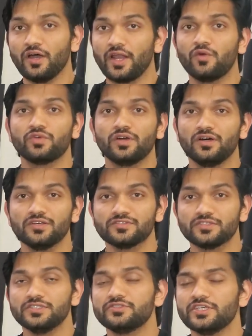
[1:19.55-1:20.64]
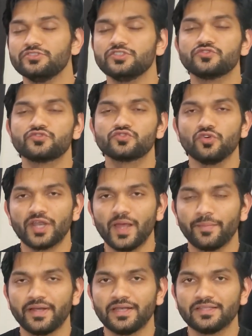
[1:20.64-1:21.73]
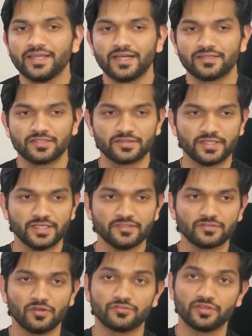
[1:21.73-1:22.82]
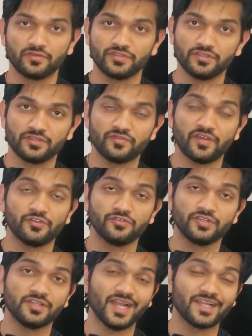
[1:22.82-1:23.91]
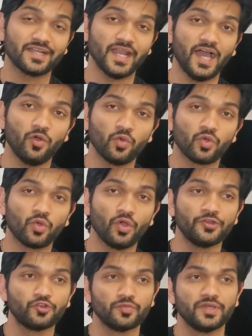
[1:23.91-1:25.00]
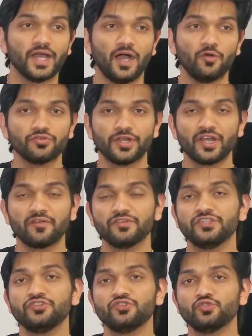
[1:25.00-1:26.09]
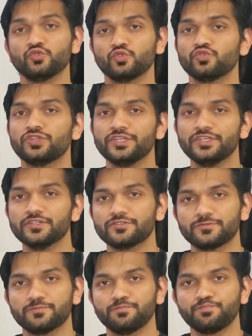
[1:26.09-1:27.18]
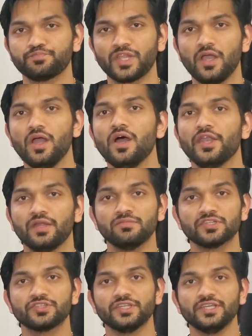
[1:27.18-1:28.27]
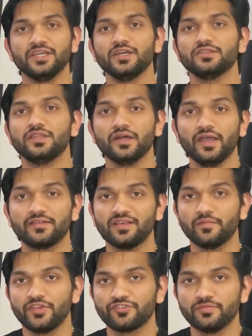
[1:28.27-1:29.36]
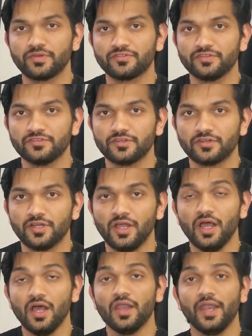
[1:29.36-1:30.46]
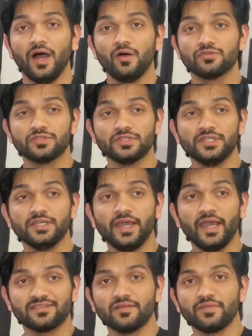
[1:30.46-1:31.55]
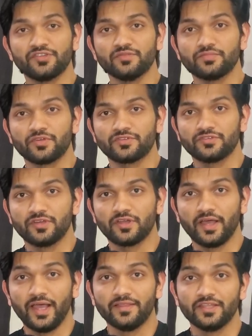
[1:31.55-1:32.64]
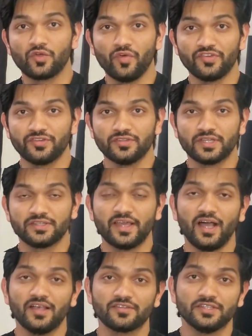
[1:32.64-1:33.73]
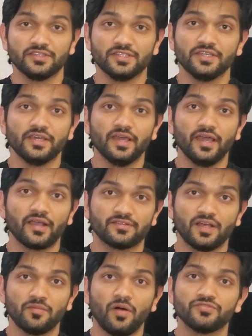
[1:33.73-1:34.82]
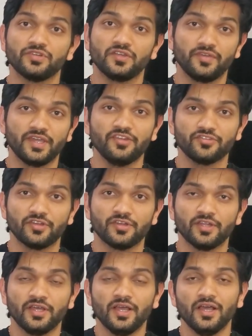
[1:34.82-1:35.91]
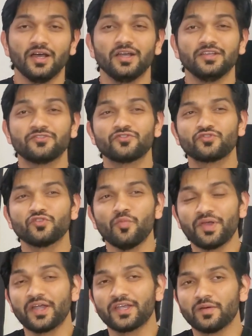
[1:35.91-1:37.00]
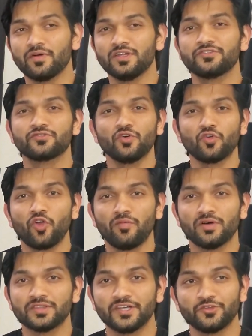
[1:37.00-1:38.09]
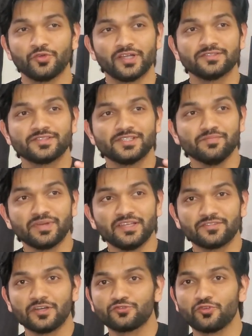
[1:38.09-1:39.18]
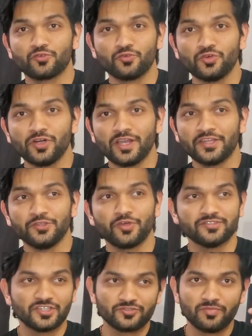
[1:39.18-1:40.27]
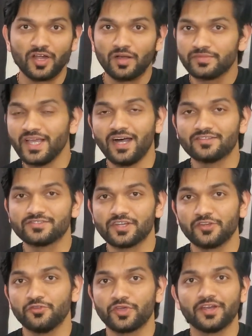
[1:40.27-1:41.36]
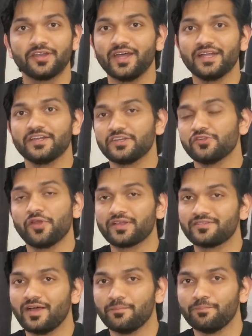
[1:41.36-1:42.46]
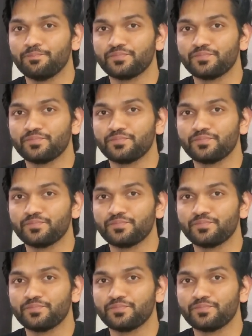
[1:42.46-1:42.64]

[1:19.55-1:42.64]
around us is changing so rapidly that the things or services that we are using right now going to be outdated within 2 to 3 years. Number 3 the examination procedure. Now the examination procedure and the question that they ask in the exam of certification it's so predictable it's so common that you can simply search on google and you can just mug up the answer and you can write it in your exam